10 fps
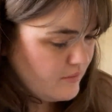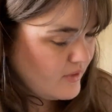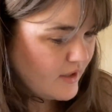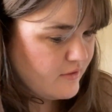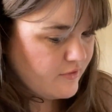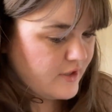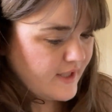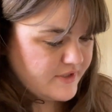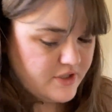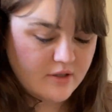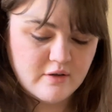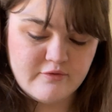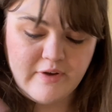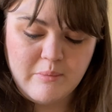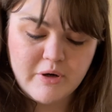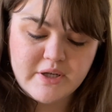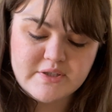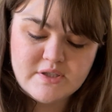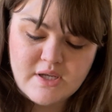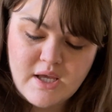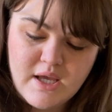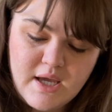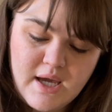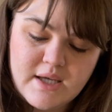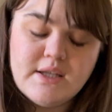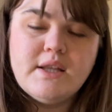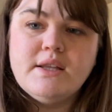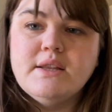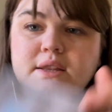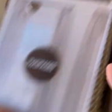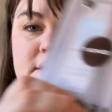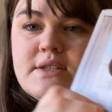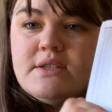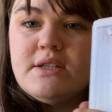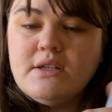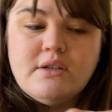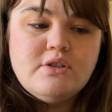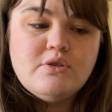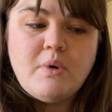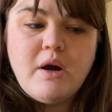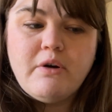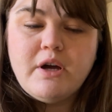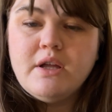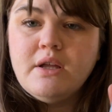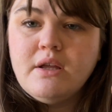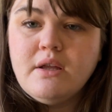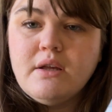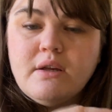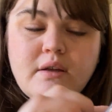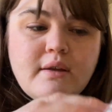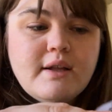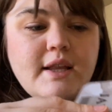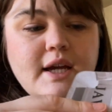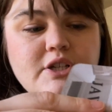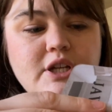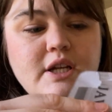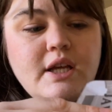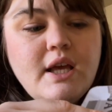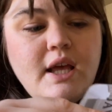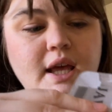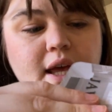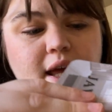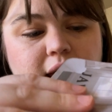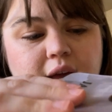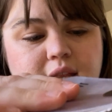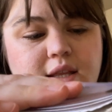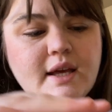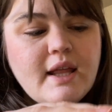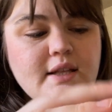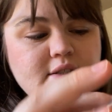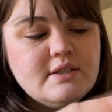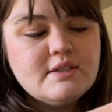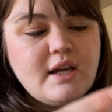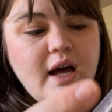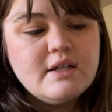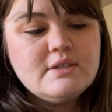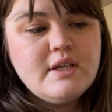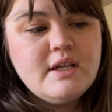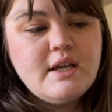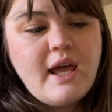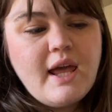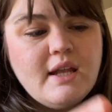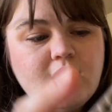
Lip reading: of collection of fabrics. And then this is the Jawara collection. And again, this is cotton and